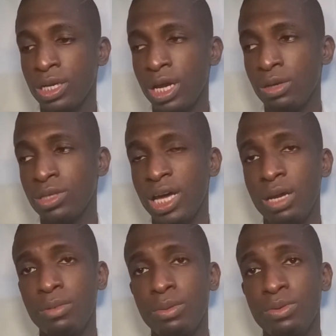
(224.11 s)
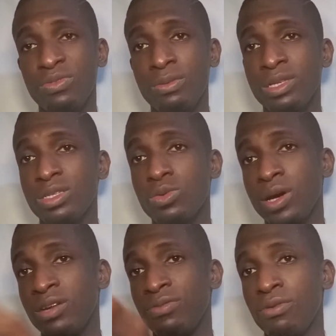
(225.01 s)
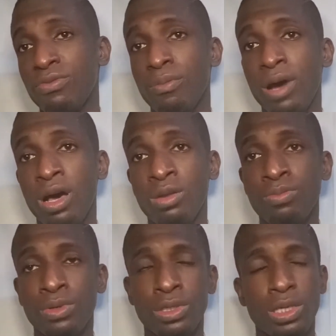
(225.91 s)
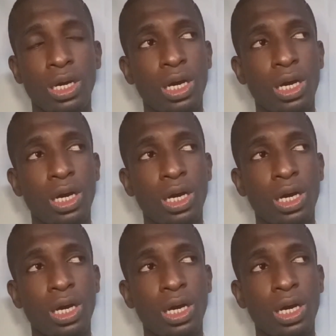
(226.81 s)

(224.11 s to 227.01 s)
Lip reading: Now, dynamic performance is quite different from output.